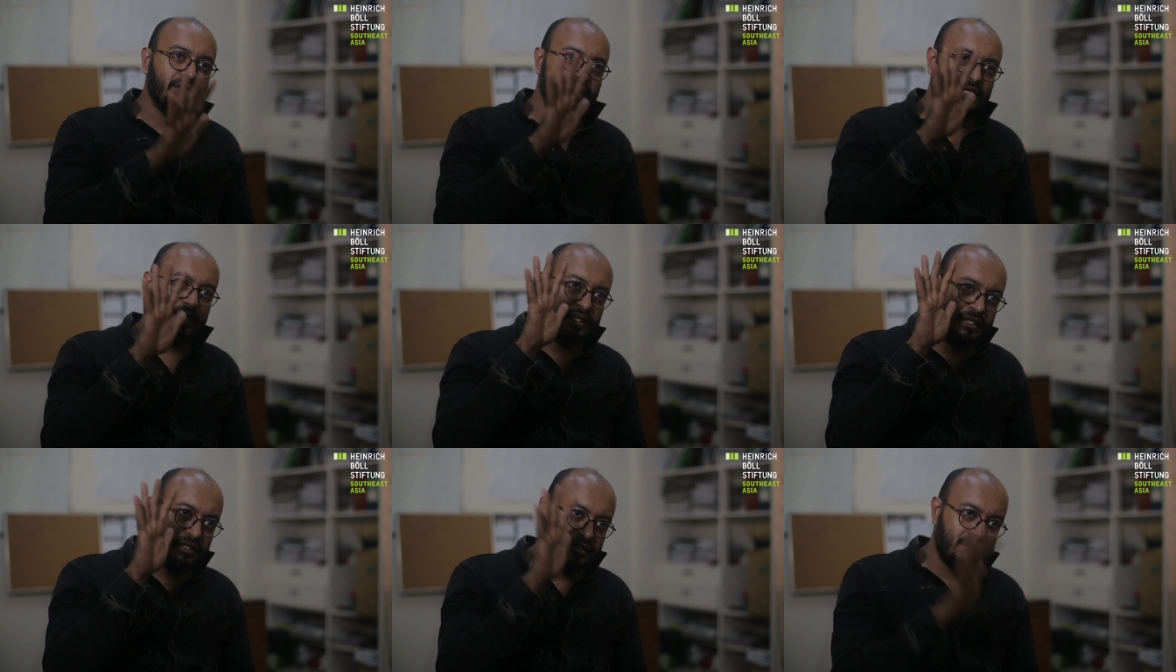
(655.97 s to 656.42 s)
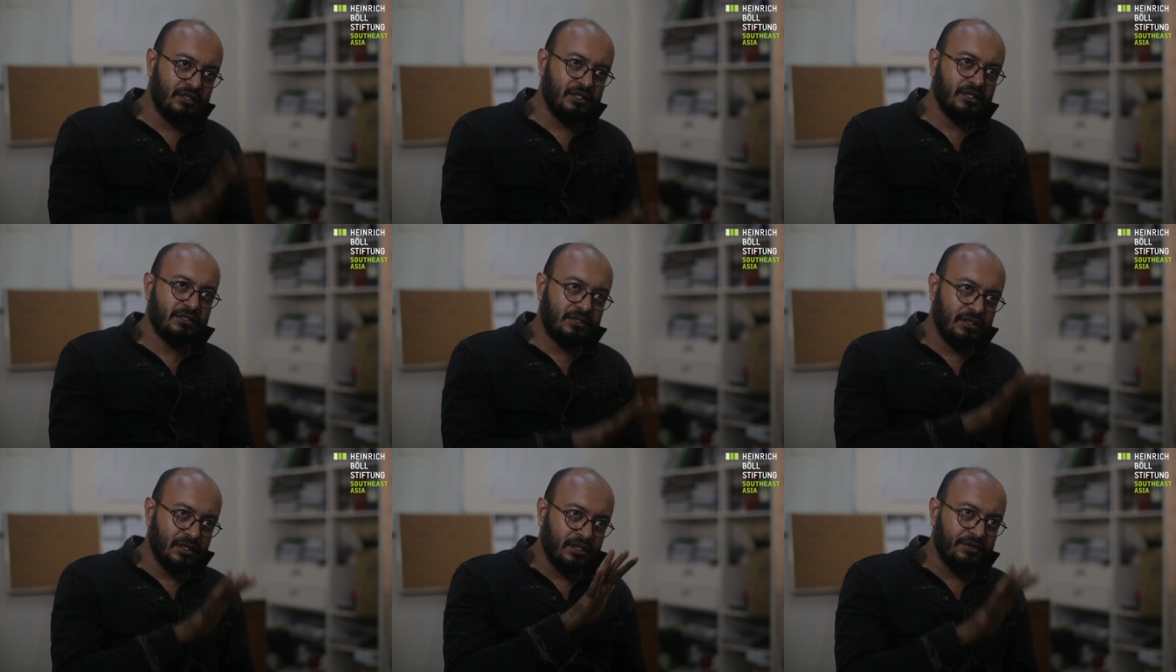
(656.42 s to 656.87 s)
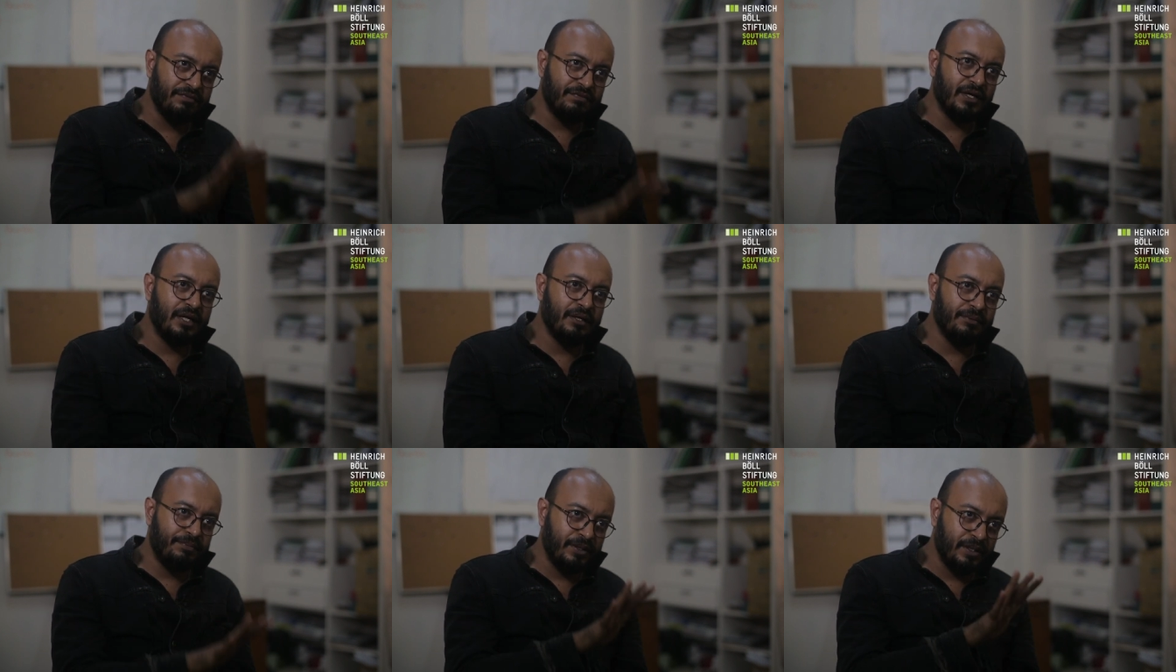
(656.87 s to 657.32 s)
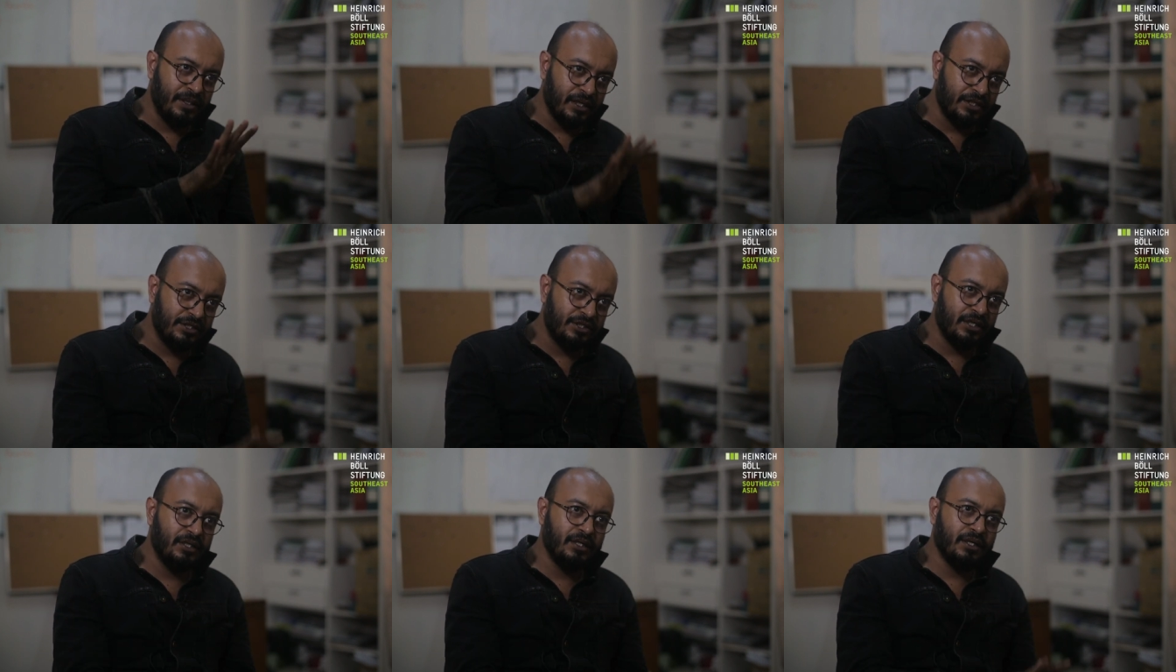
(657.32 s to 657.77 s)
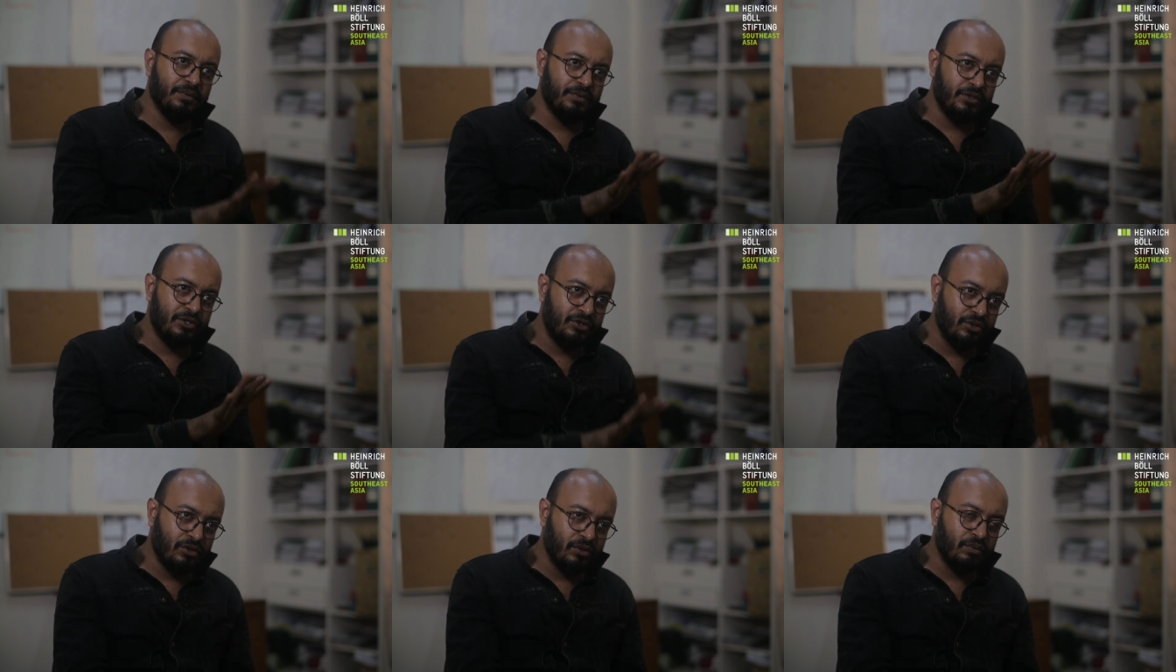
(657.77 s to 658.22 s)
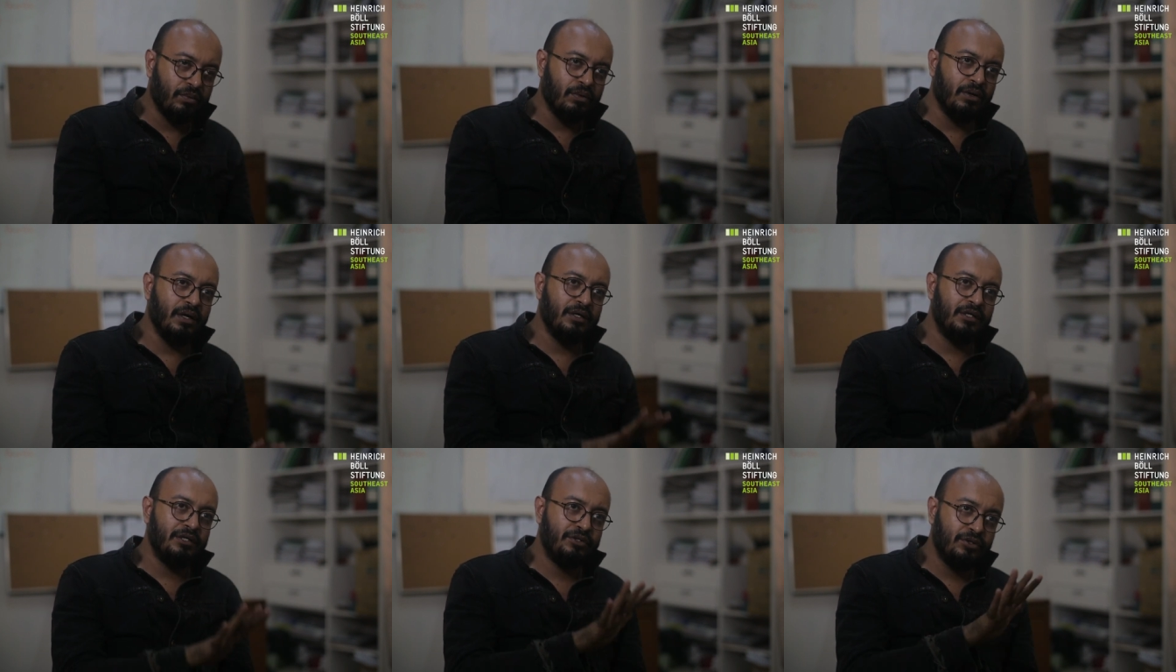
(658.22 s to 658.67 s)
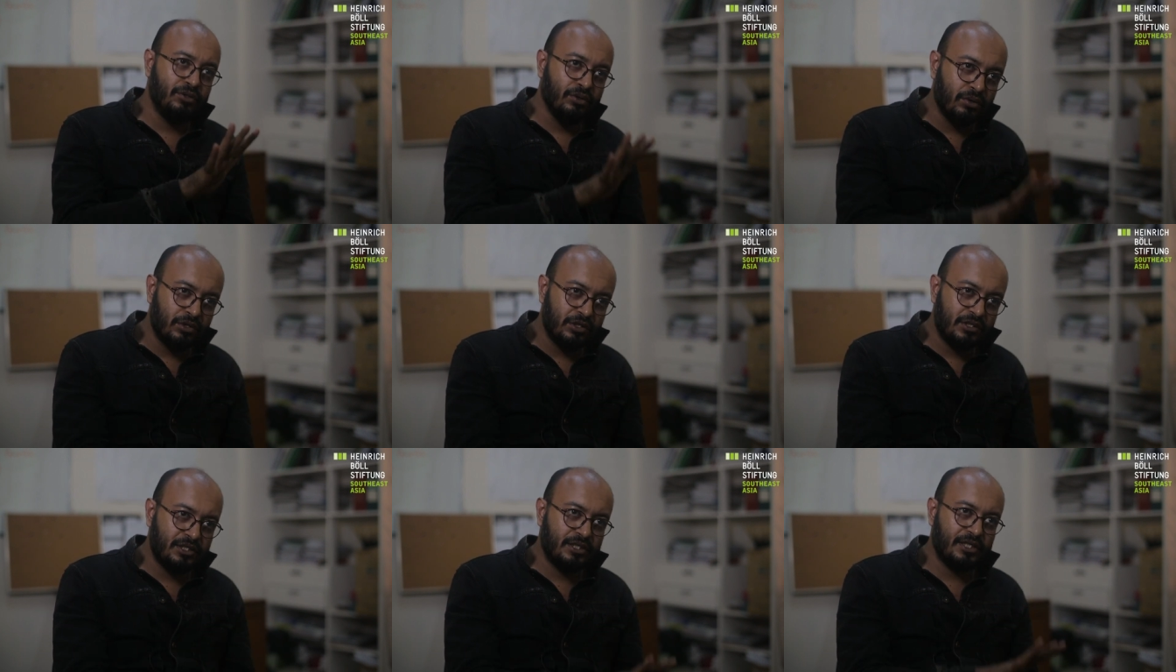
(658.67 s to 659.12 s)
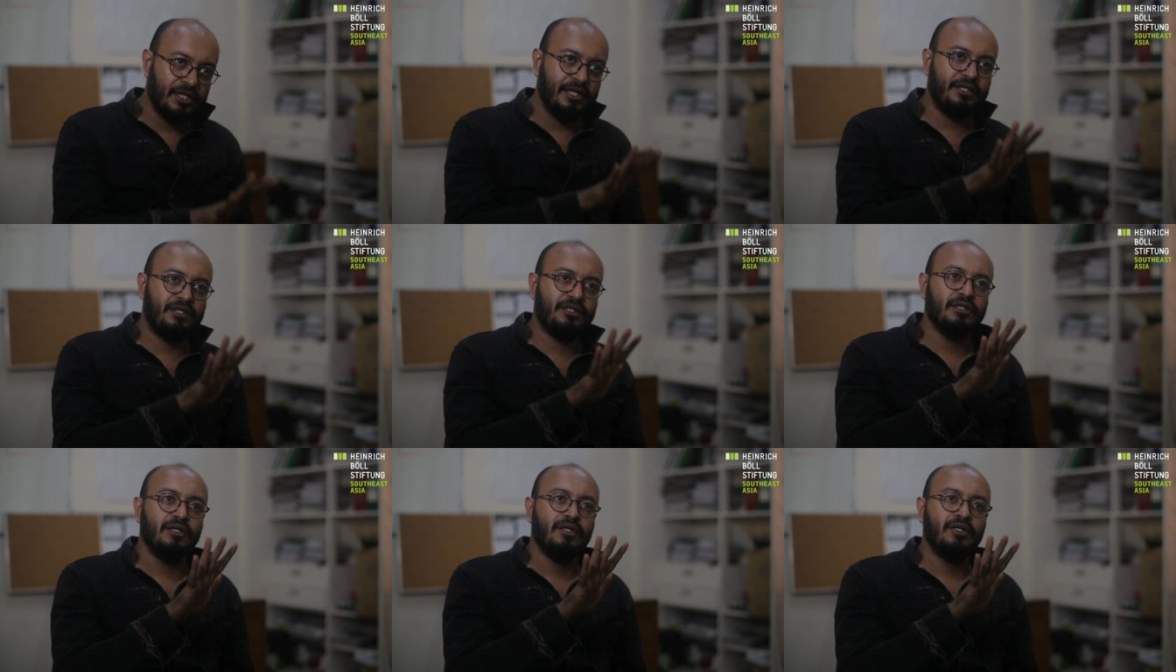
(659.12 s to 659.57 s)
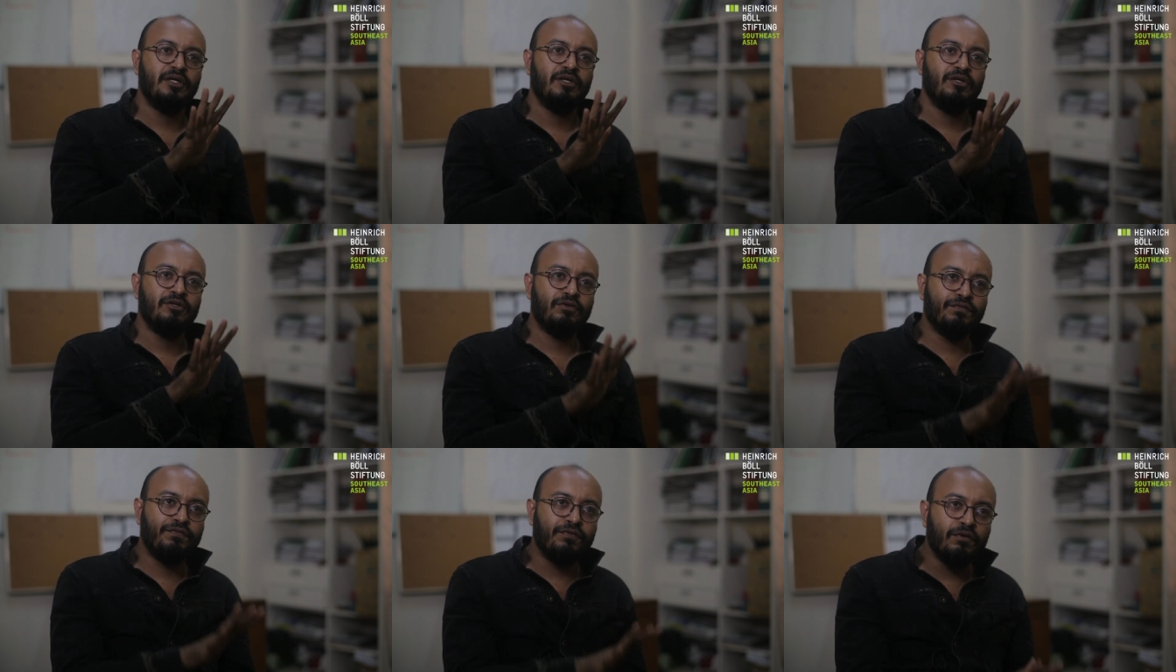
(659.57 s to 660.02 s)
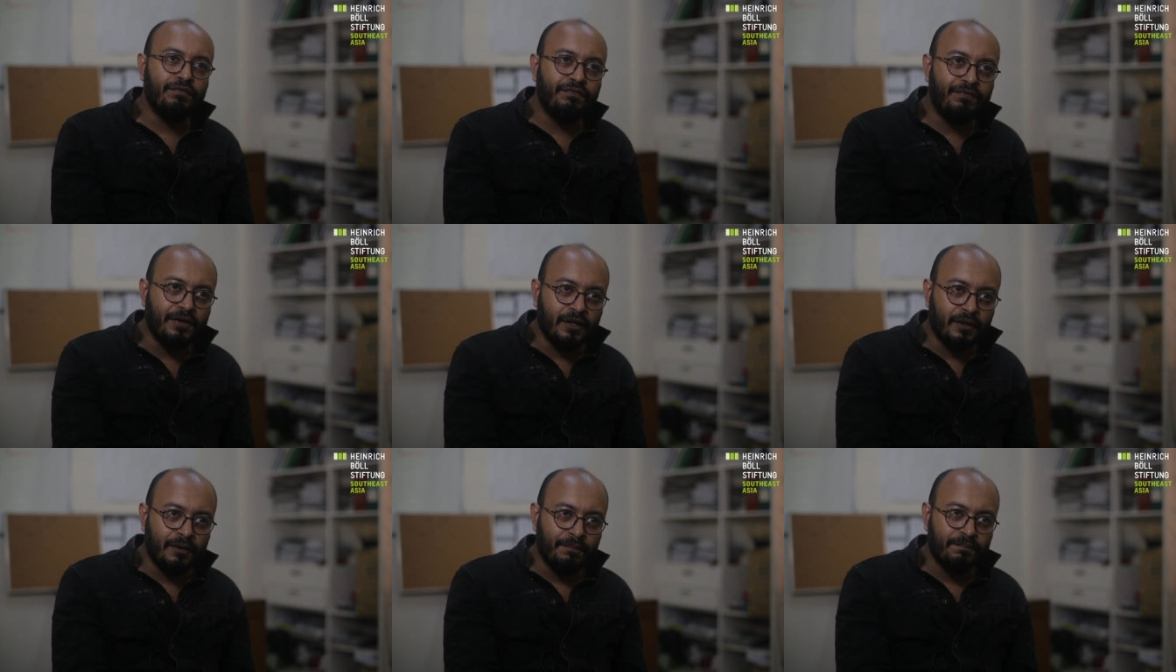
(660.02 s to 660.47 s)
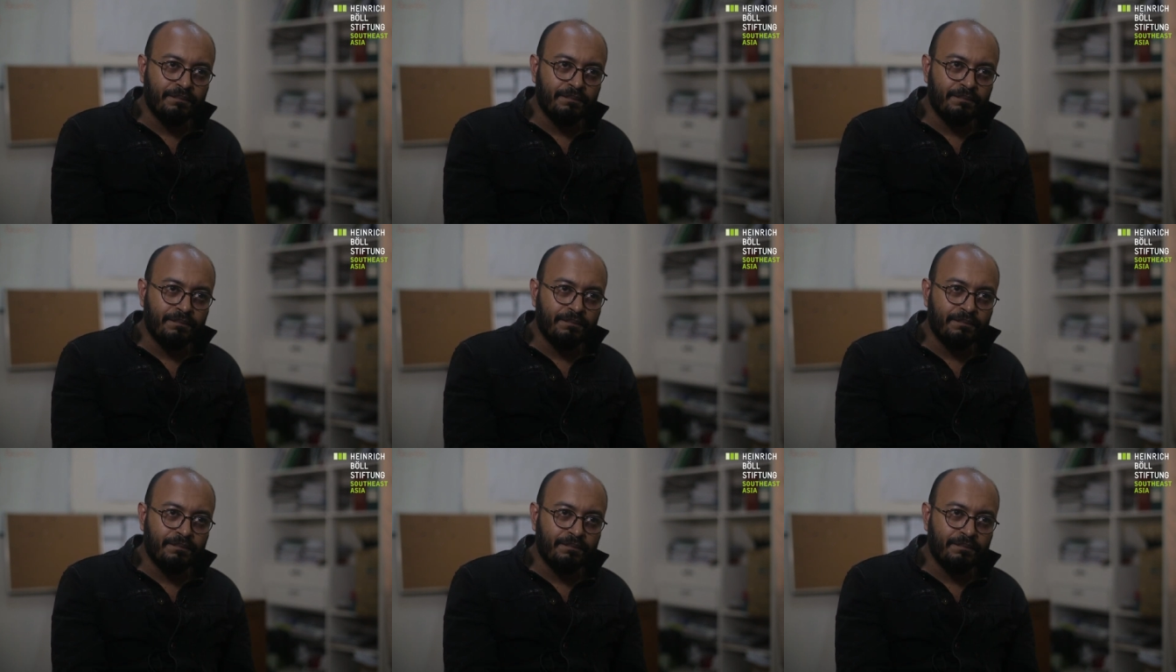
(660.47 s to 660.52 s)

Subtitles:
that is this the development agenda which you want your state to fulfill?